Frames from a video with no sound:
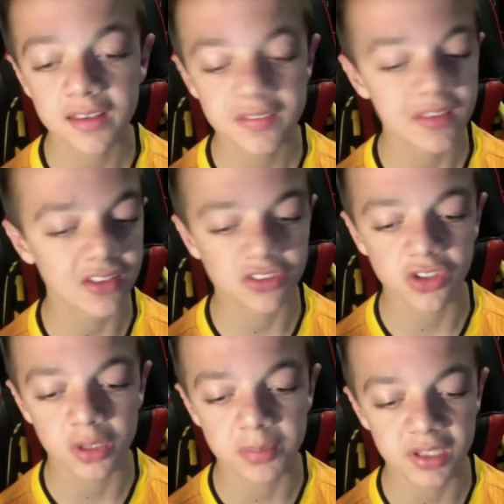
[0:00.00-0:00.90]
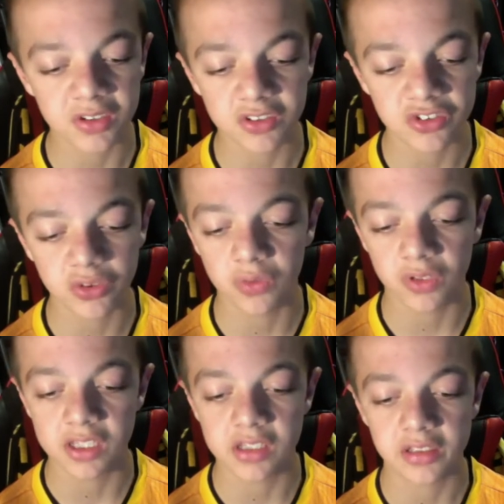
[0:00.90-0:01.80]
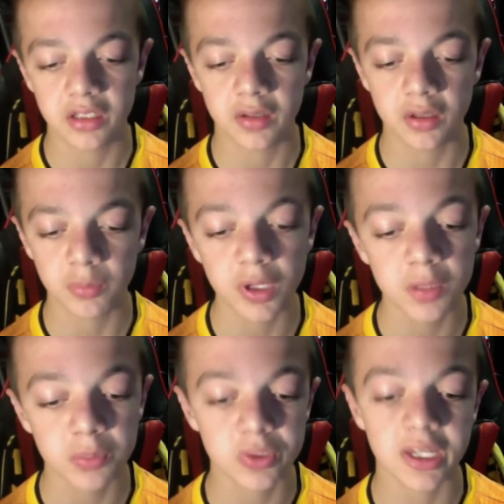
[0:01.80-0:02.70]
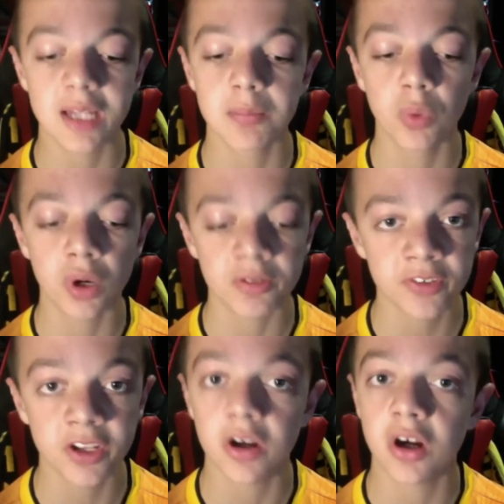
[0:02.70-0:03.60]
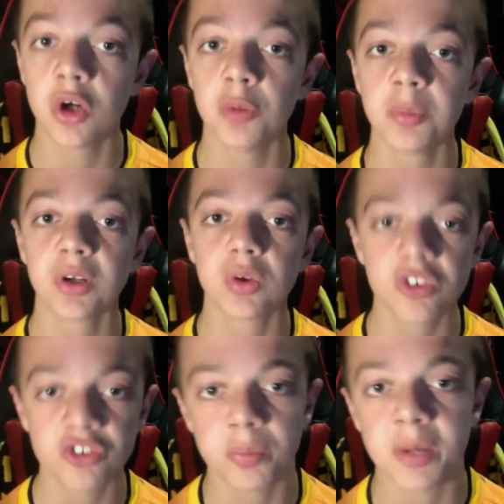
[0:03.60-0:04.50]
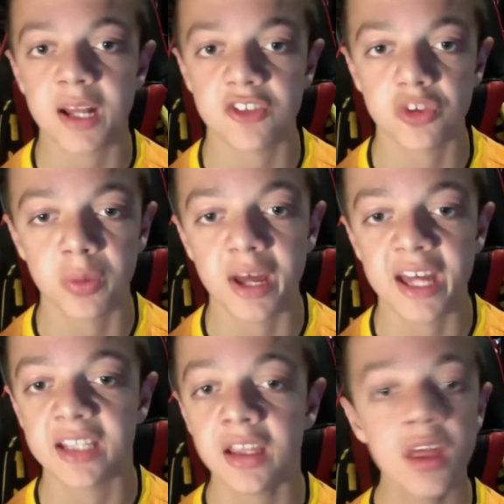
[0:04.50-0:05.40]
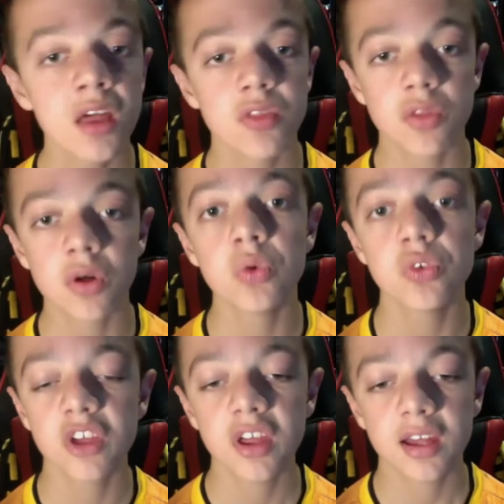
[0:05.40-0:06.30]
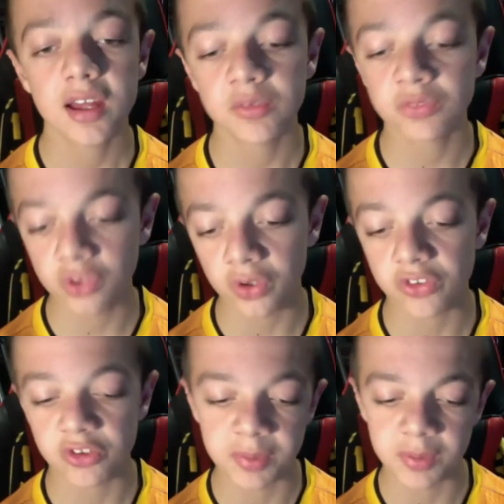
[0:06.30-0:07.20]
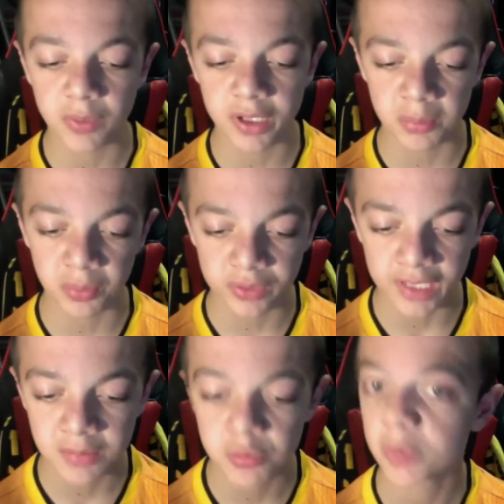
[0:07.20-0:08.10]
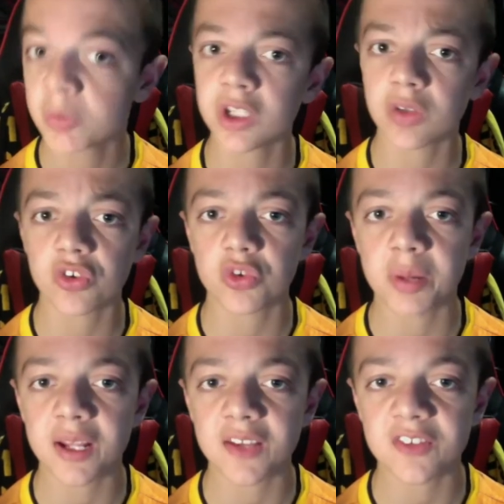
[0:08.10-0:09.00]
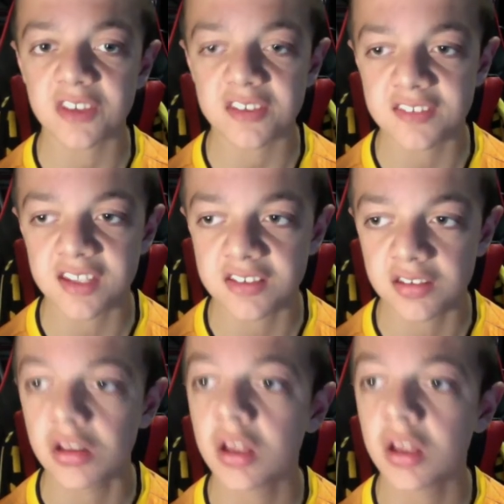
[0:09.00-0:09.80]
that's got to be, surely, a winnable game. Watford at home and Crystal Palace away. Those have got to be winnable games. We won at Crystal Palace last season.